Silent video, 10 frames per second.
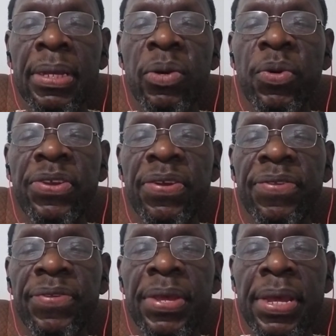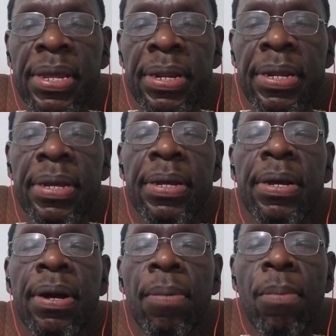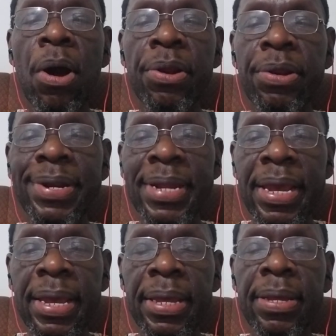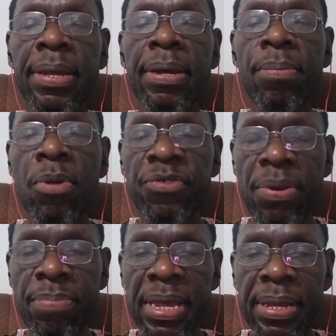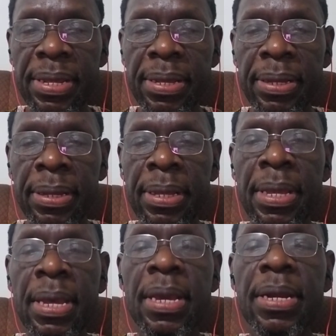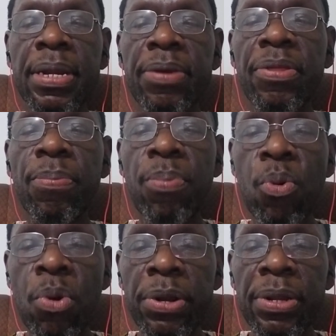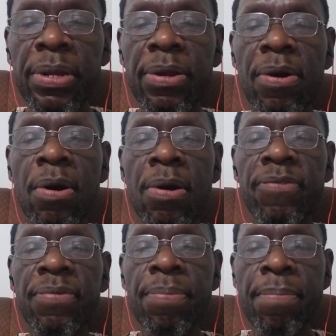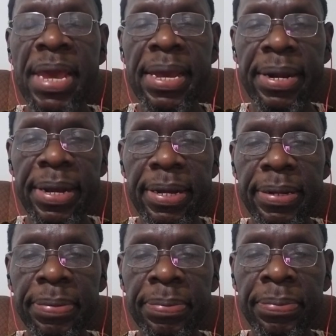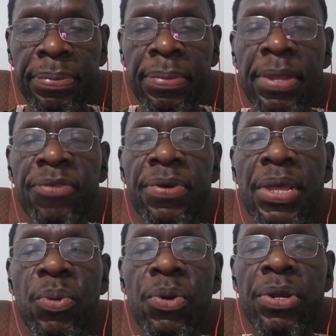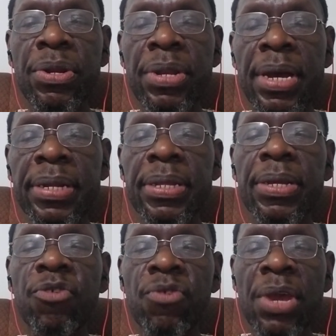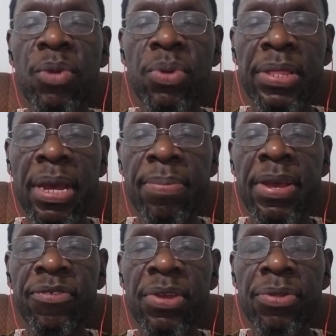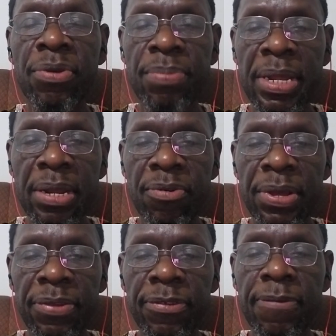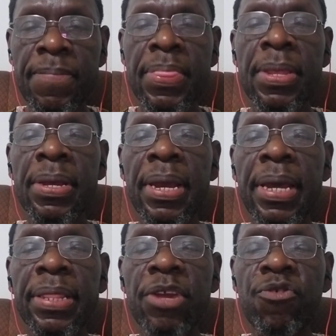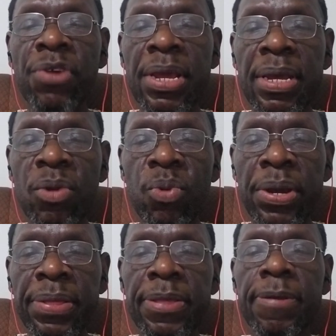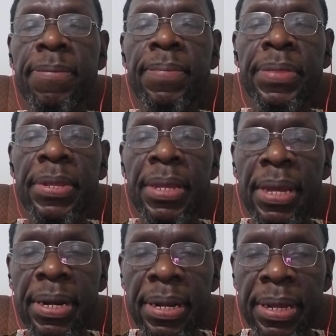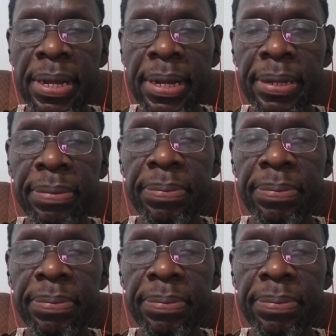which is in modern day Mozambique, near the port of Beira. So they would conduct trade with them as intermediaries, and they traded with India,